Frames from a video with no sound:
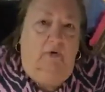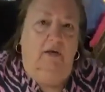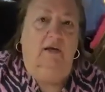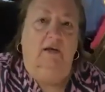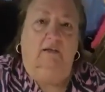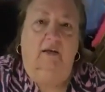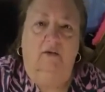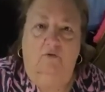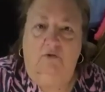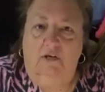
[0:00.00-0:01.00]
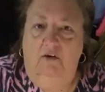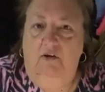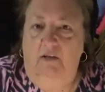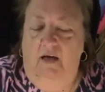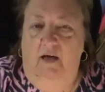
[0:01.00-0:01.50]
But yet they don't tell
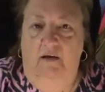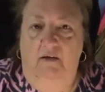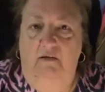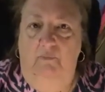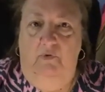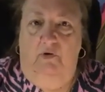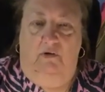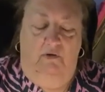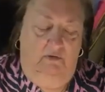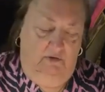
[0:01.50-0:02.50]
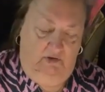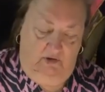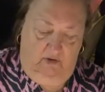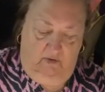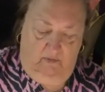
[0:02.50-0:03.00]
you that in the book.
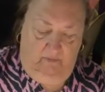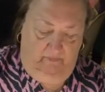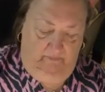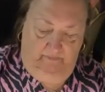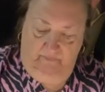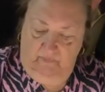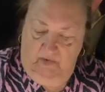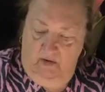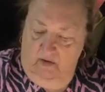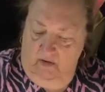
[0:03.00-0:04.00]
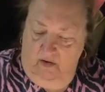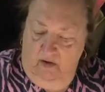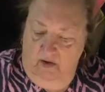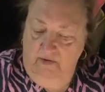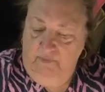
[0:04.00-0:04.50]
So
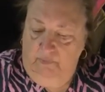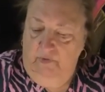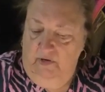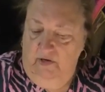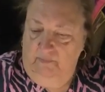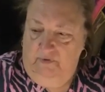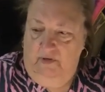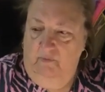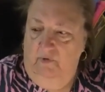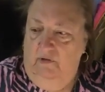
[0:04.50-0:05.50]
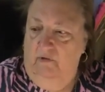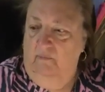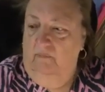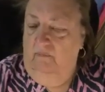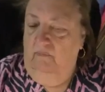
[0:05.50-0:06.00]
I was pretty upset with
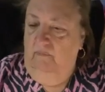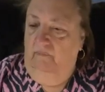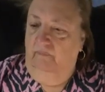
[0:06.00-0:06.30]
them